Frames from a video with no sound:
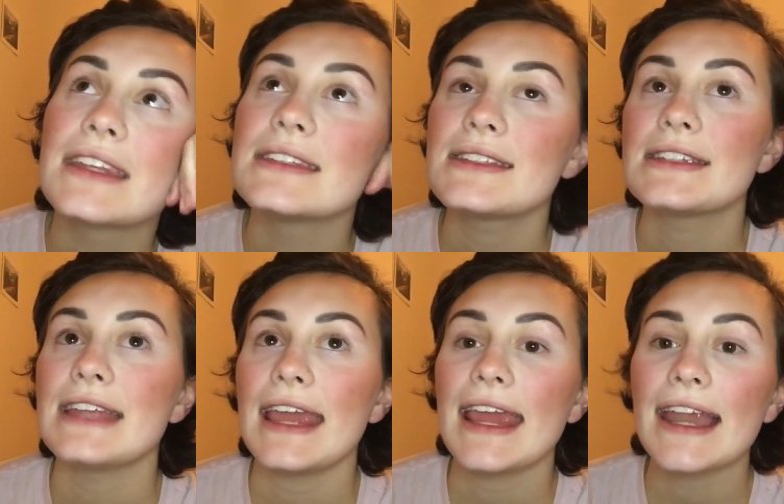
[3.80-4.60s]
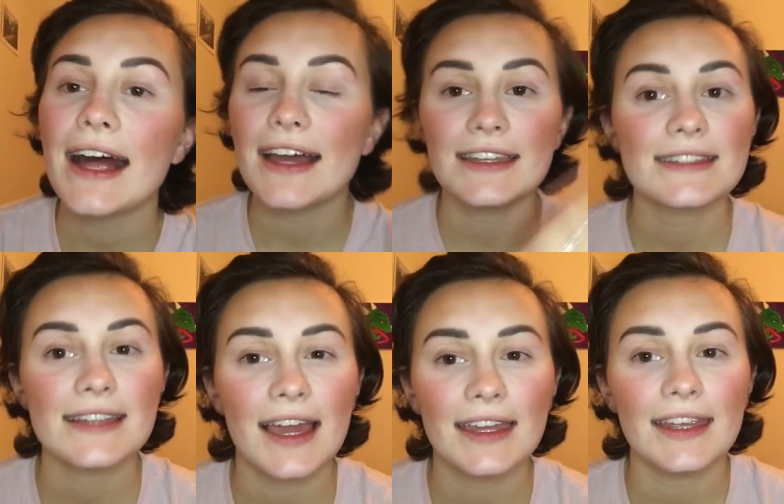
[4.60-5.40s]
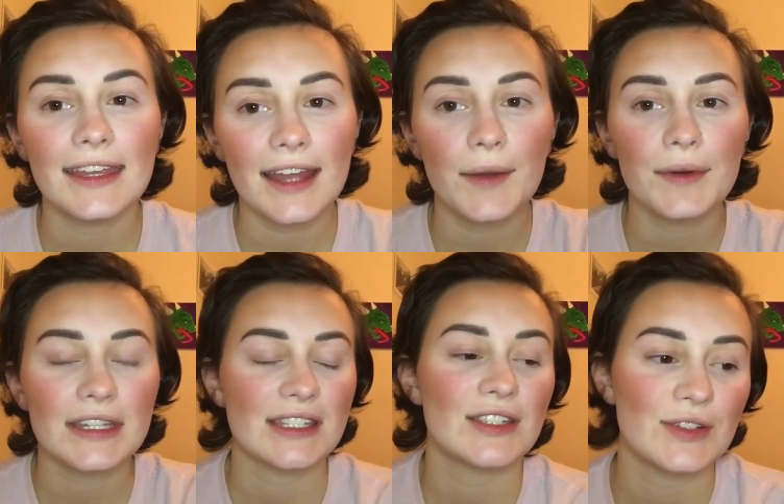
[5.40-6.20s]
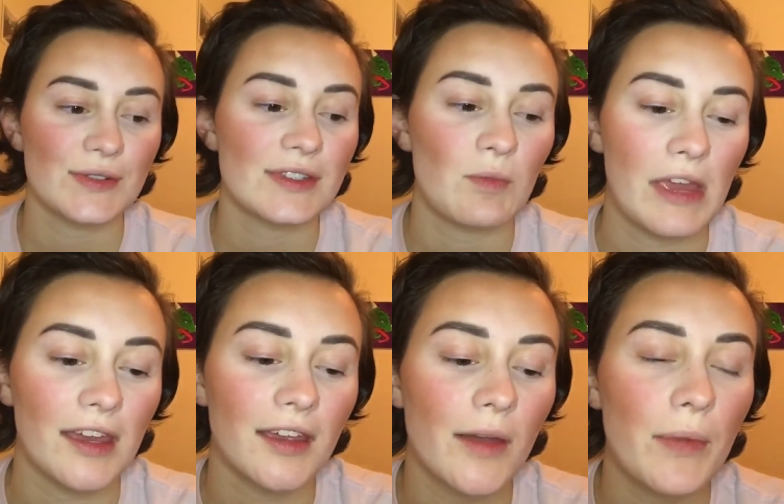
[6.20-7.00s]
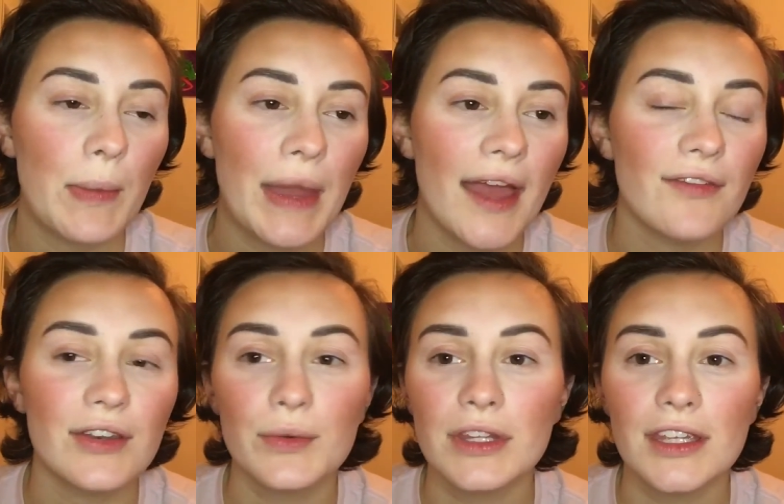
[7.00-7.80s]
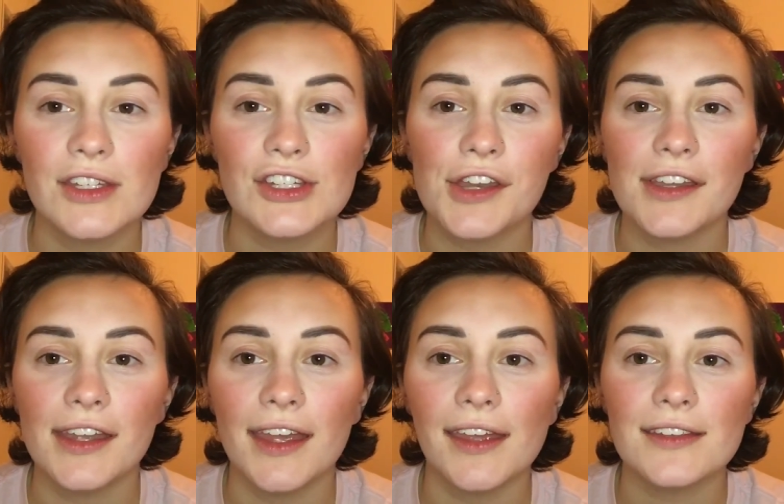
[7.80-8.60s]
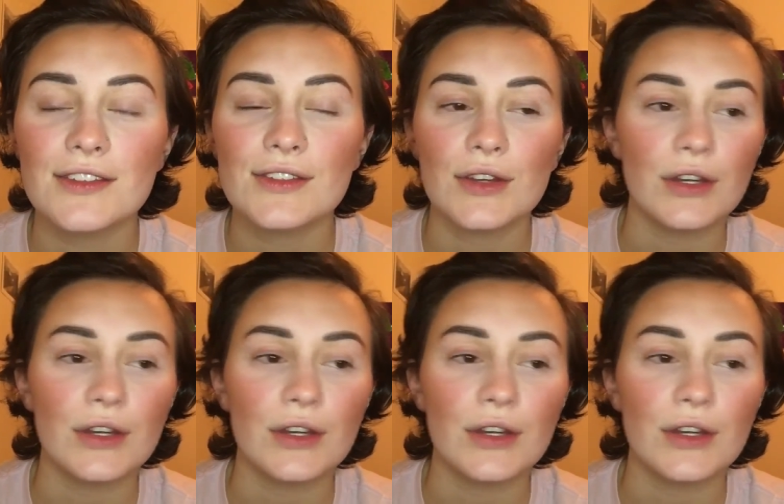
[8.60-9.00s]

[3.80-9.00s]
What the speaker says: Today I decided I wanted to do some makeup. I'm having a really shitty day, so